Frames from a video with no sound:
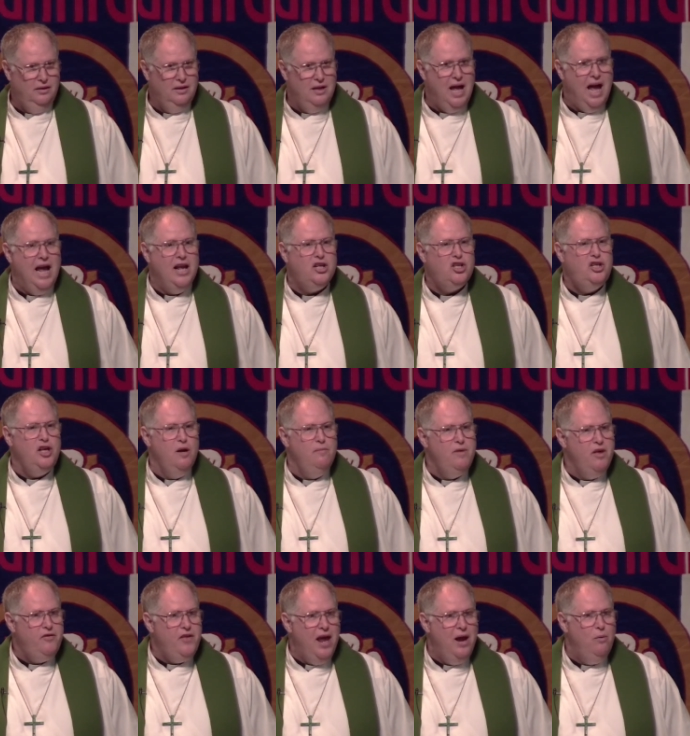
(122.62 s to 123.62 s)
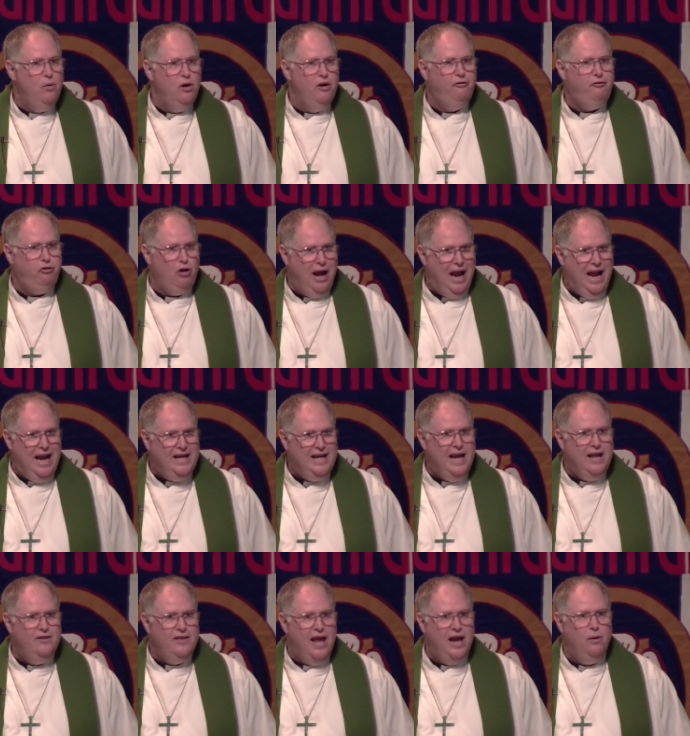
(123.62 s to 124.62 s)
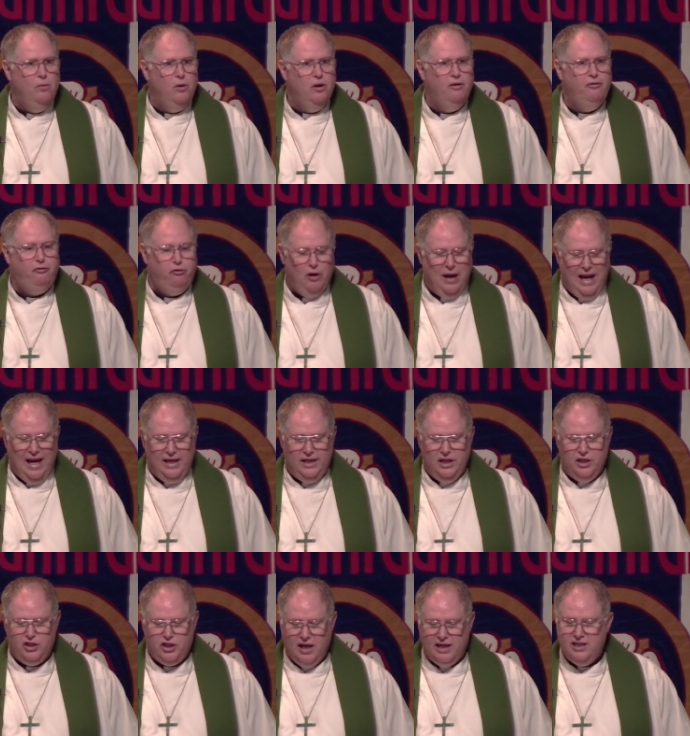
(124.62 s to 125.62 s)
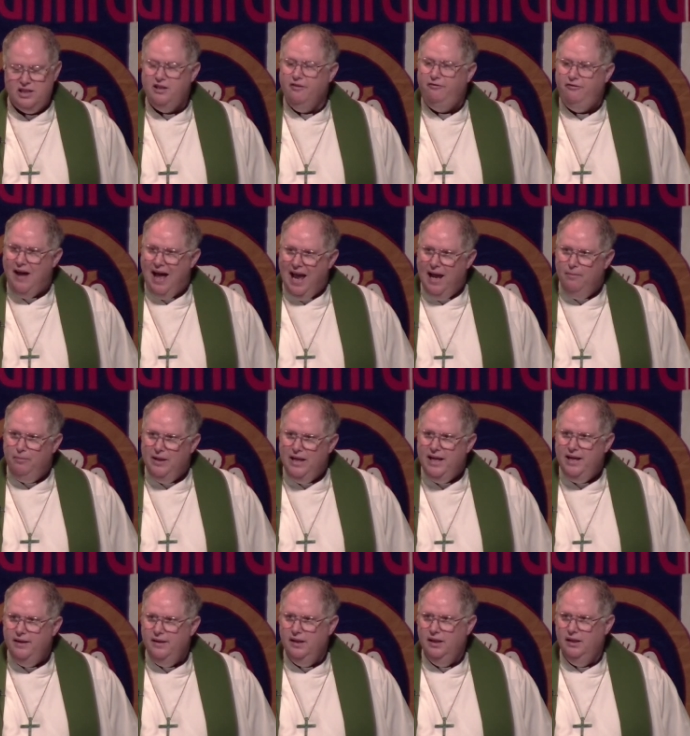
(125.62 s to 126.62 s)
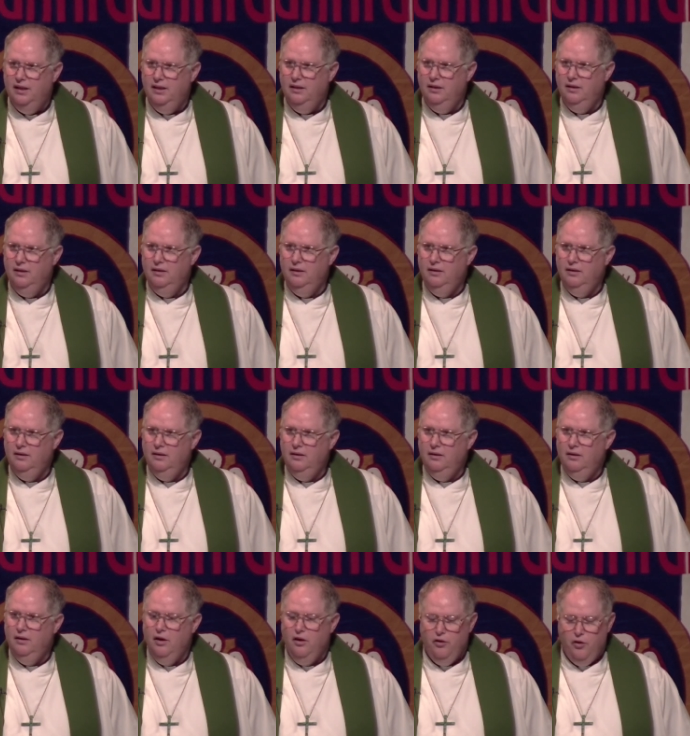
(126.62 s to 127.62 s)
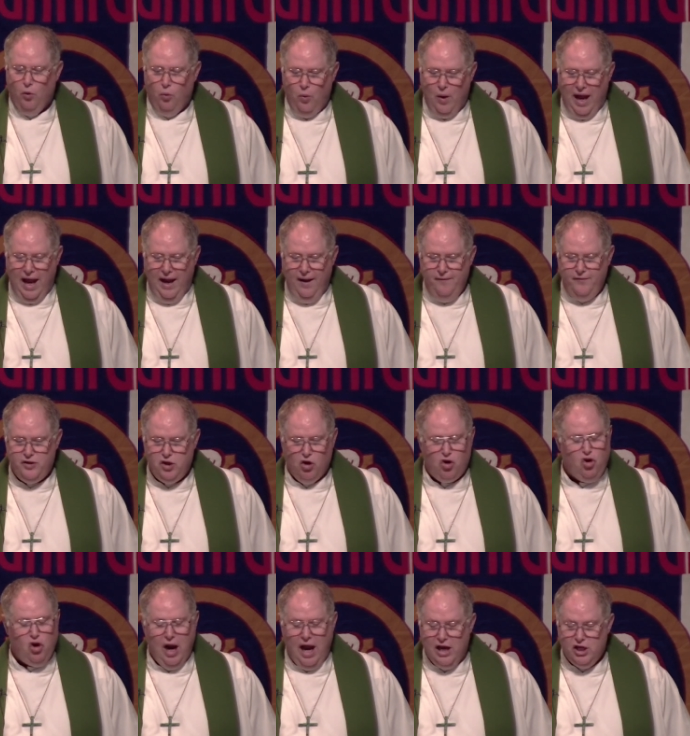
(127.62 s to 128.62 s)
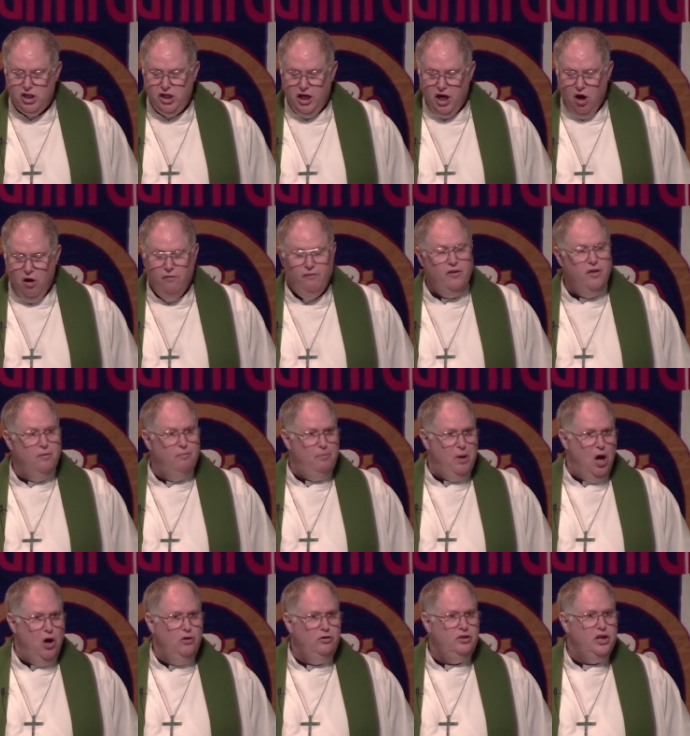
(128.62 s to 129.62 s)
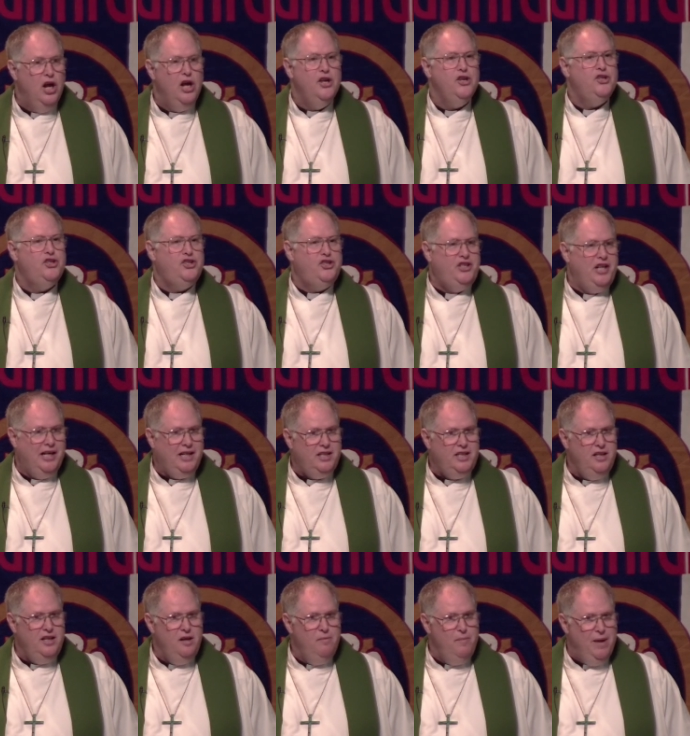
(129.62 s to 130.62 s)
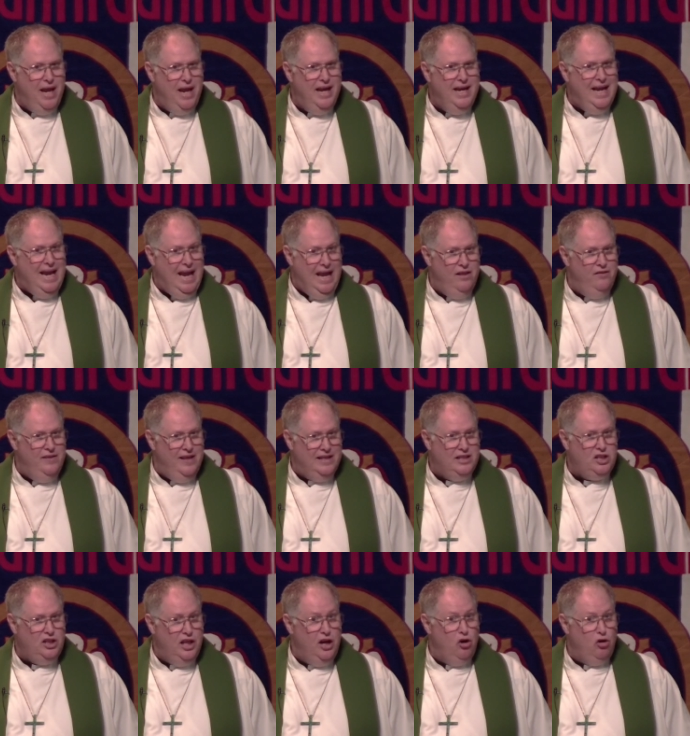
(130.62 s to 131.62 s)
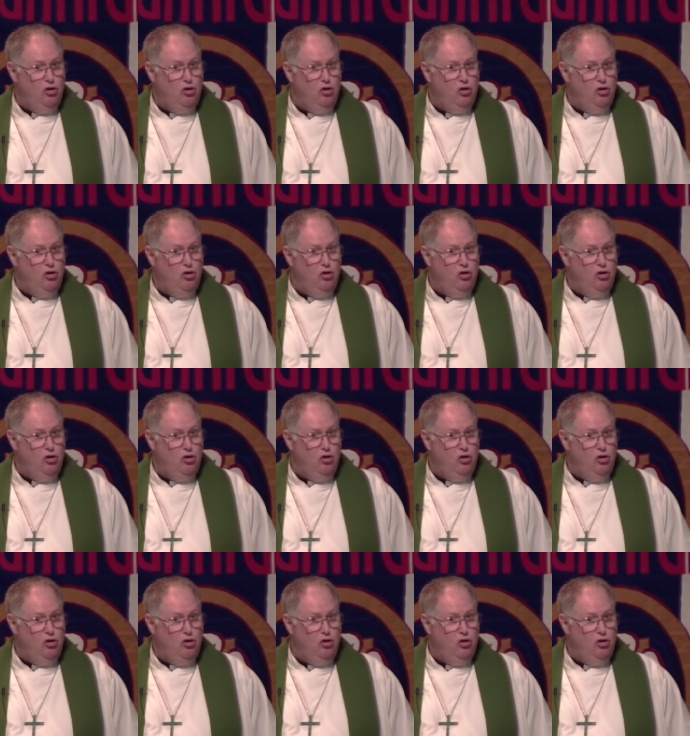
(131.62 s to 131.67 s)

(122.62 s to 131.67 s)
I assume that they were afraid, and they were afraid justifiably. The waves are crashing over the boat. Six of the men in this little